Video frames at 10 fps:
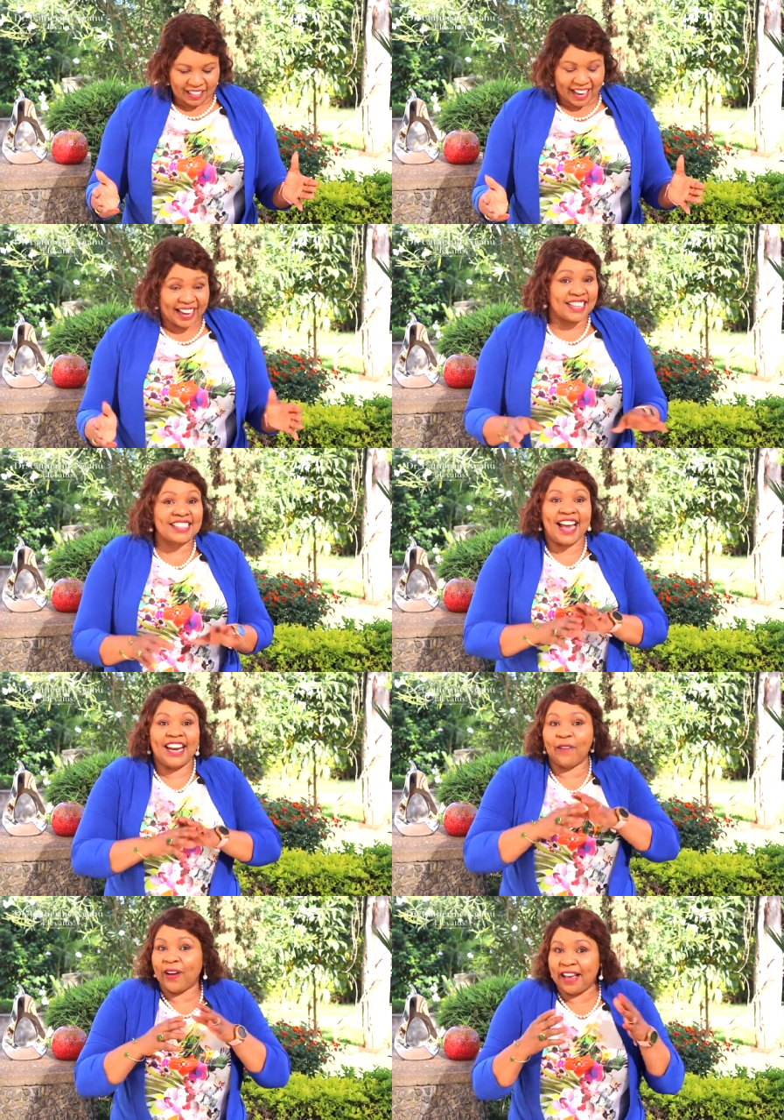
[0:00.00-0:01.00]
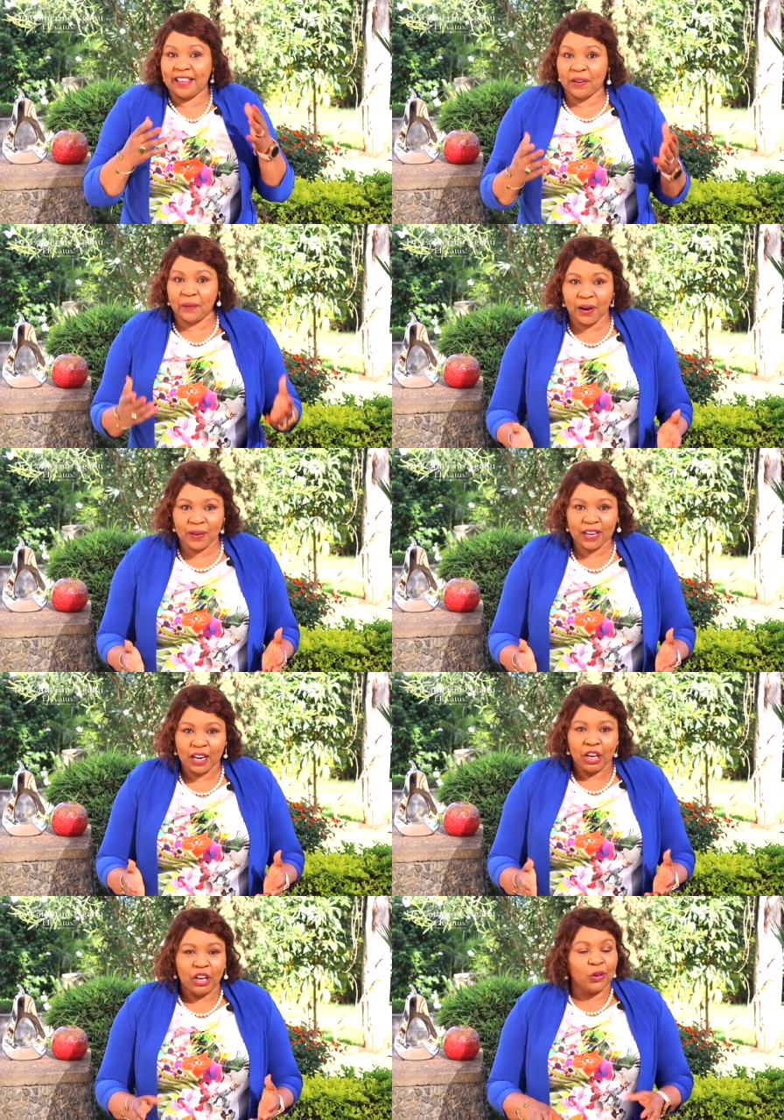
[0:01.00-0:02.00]
I guess anywhere in the world,
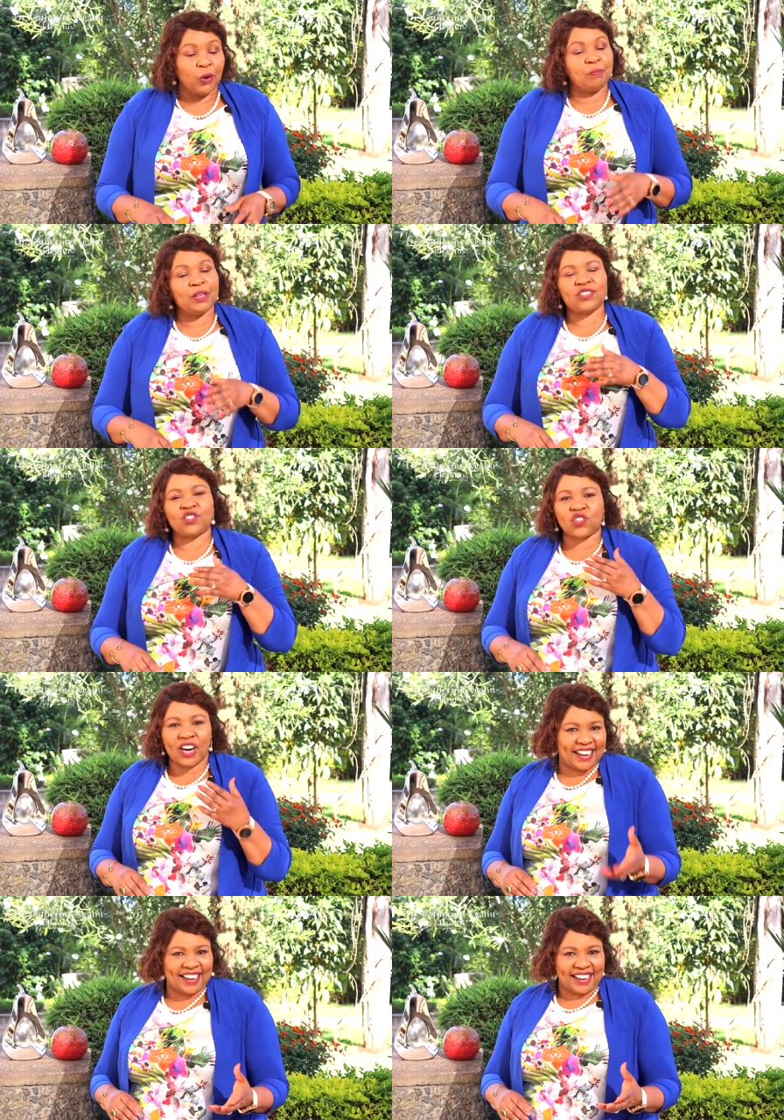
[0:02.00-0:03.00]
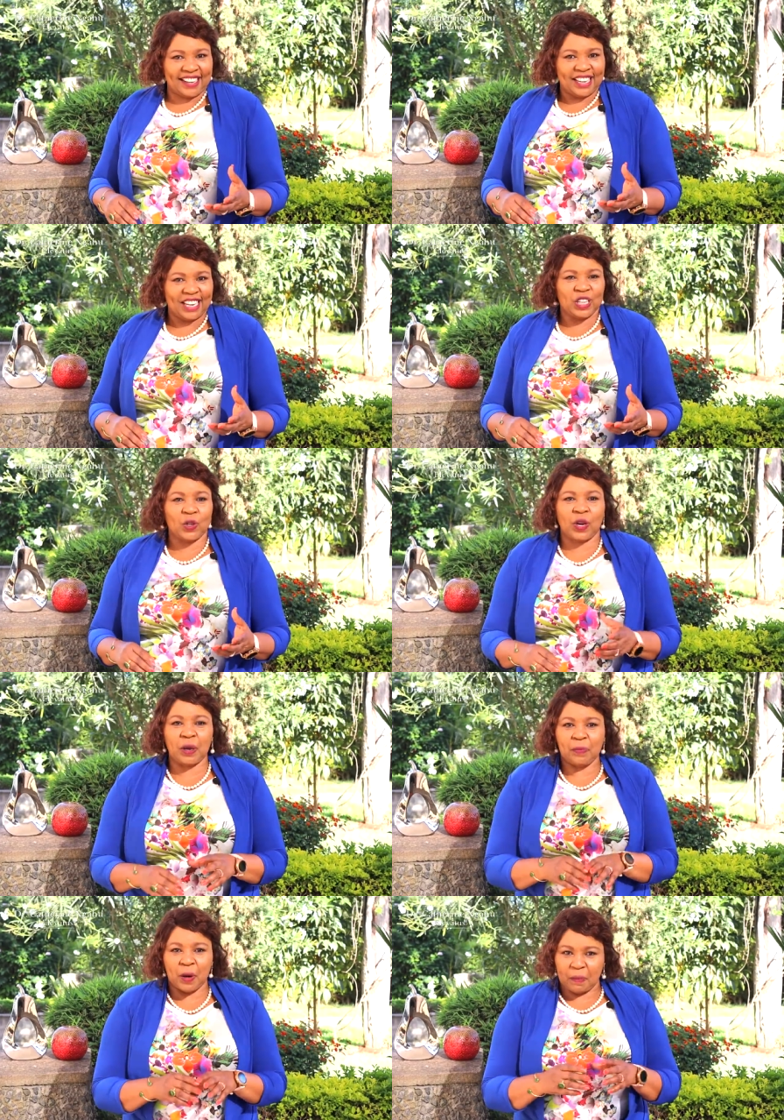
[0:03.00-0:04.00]
you'll be struggling to
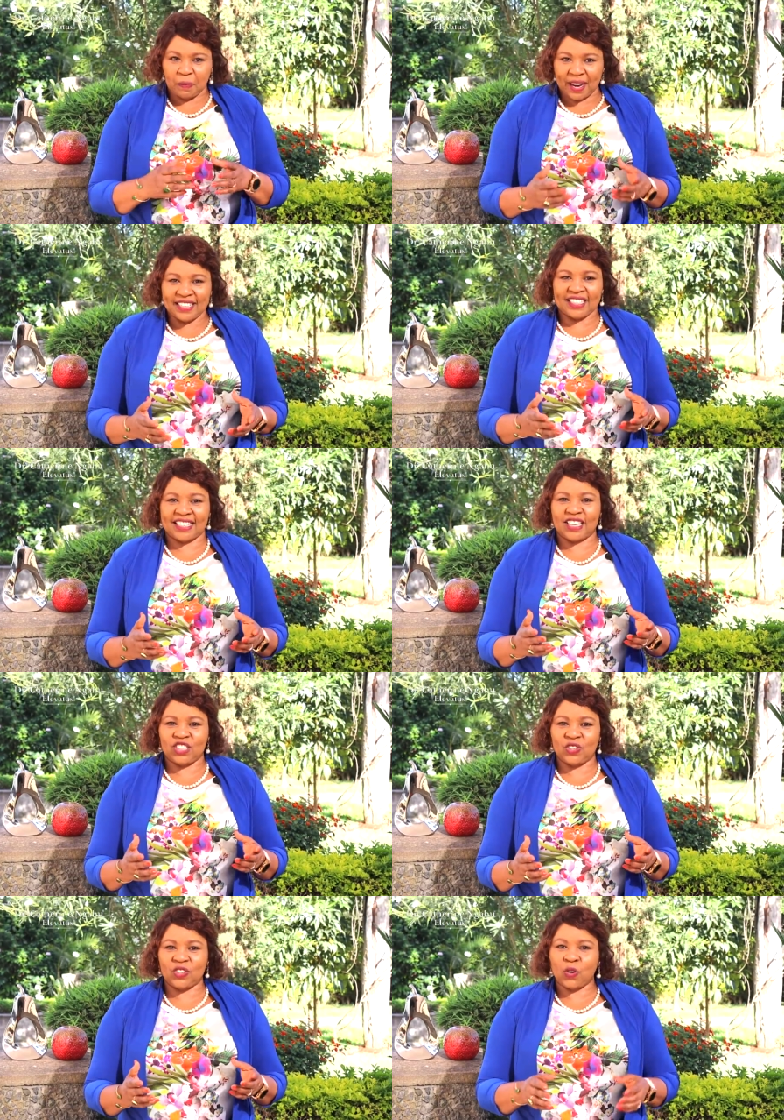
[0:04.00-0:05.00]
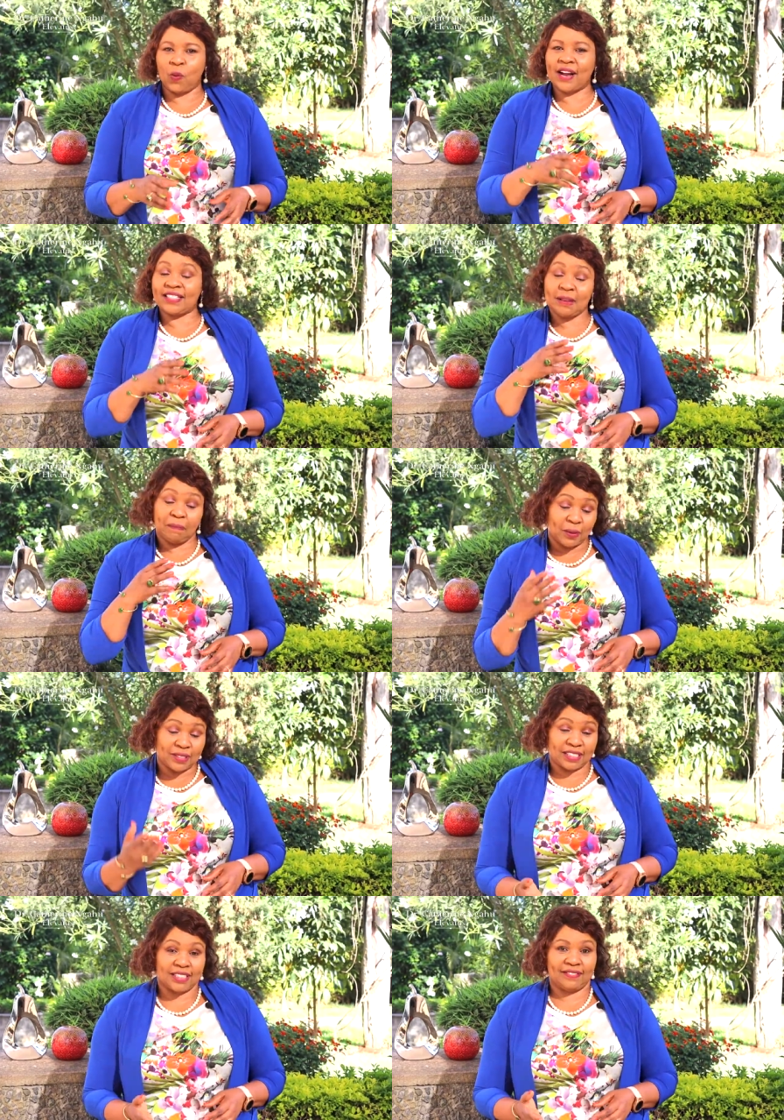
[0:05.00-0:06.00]
keep your mind's attention towards the
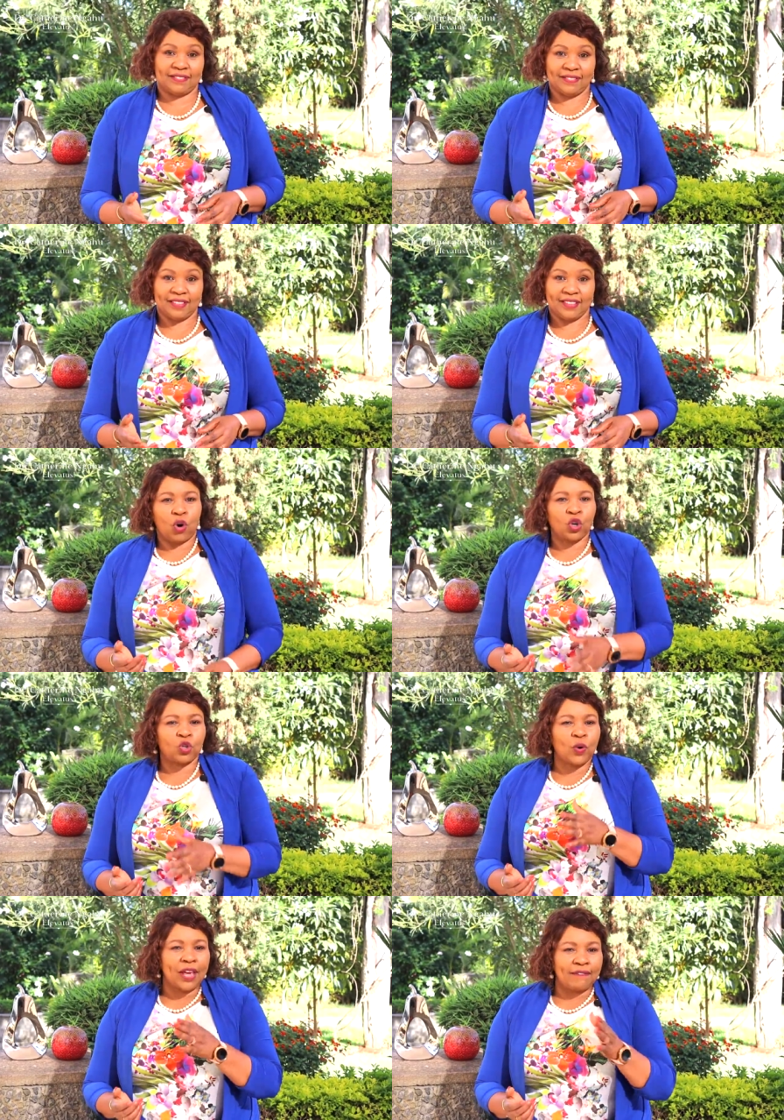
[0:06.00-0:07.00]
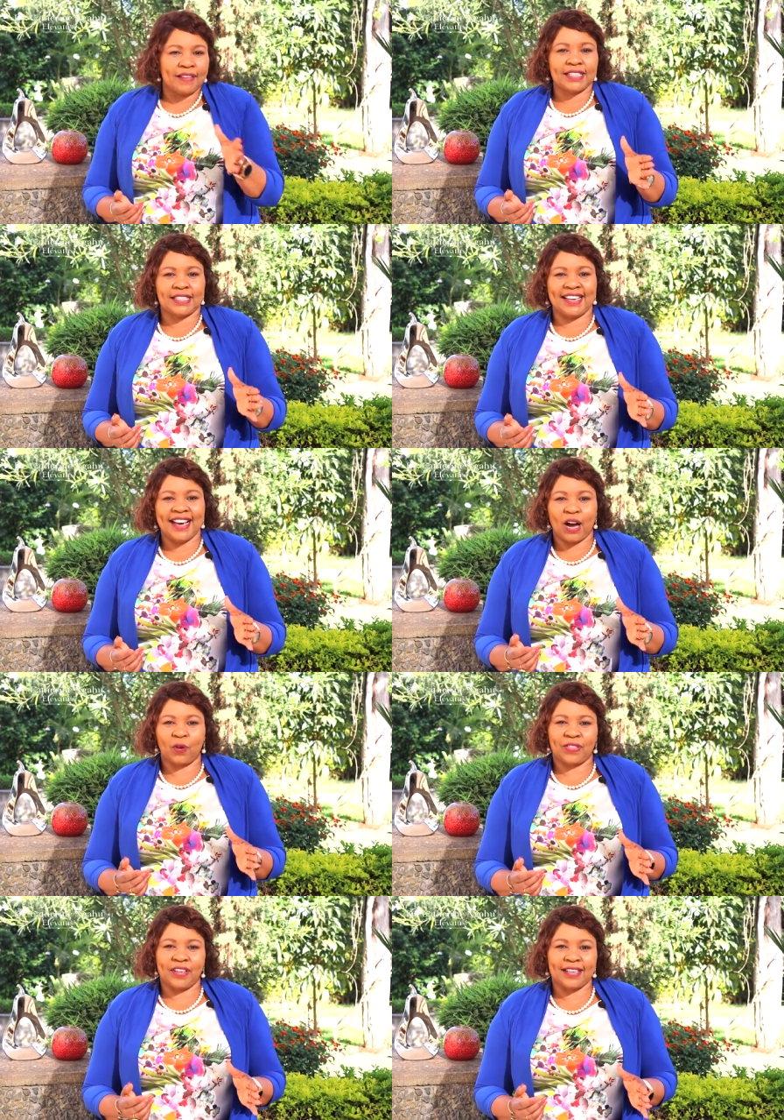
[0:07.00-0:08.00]
positive or to even see
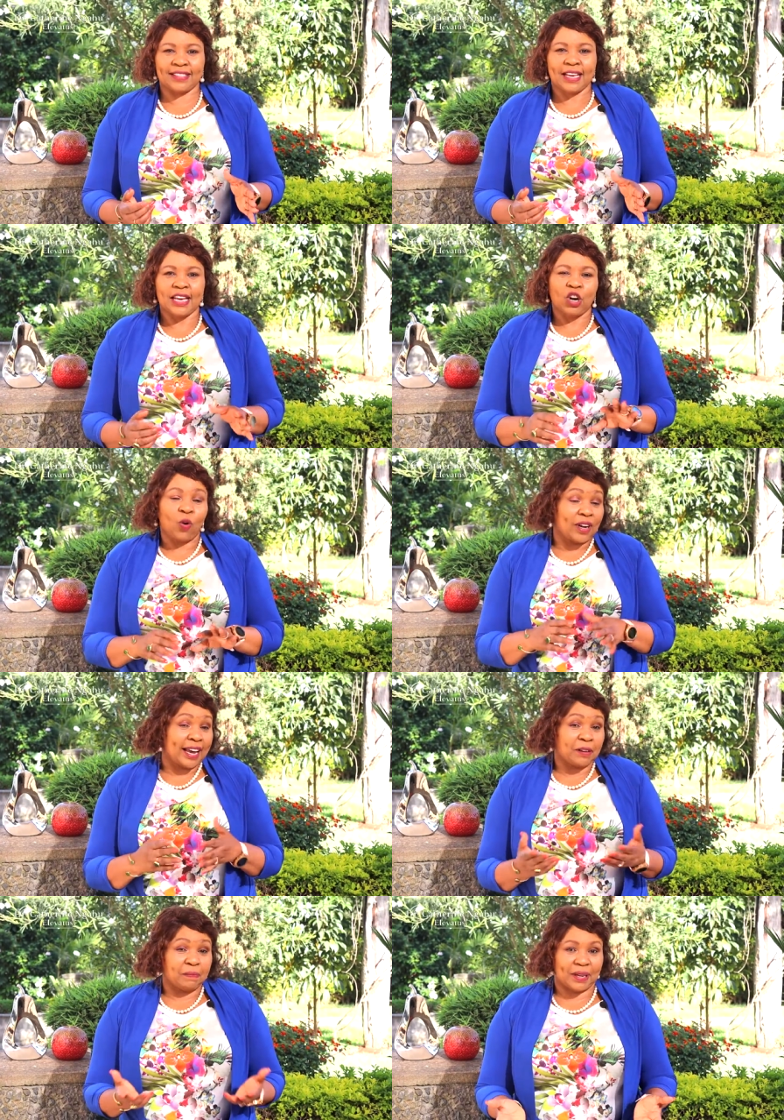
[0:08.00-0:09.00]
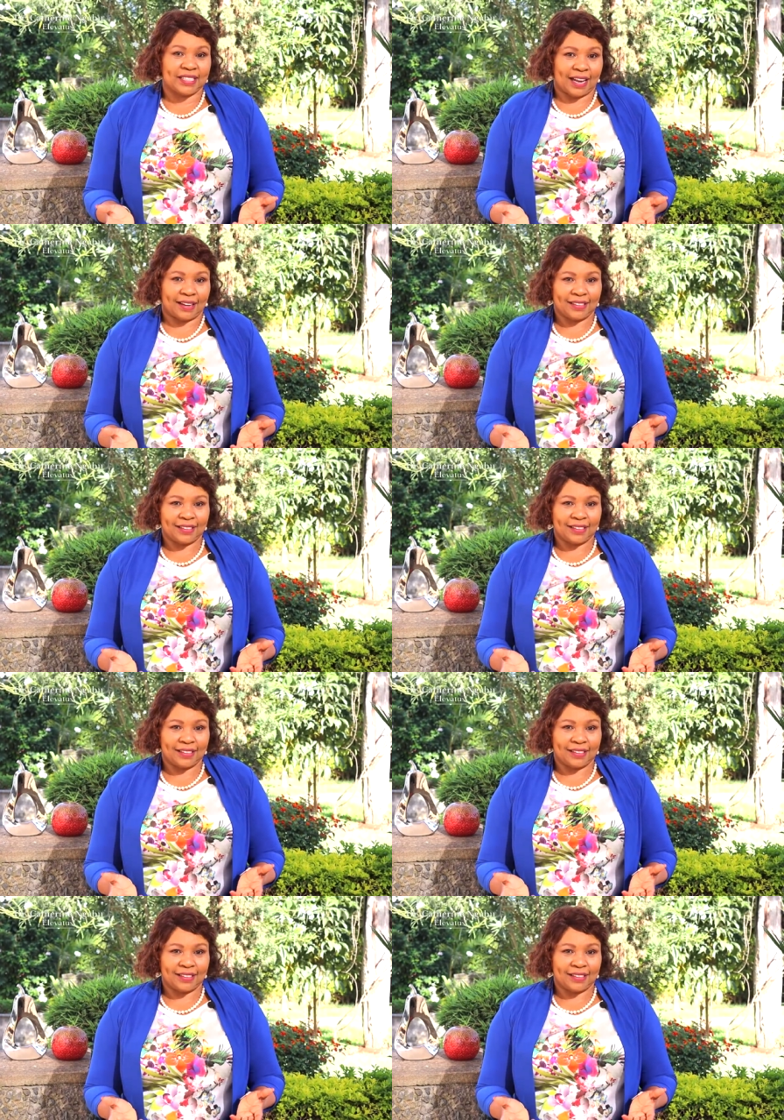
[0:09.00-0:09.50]
how things could get better.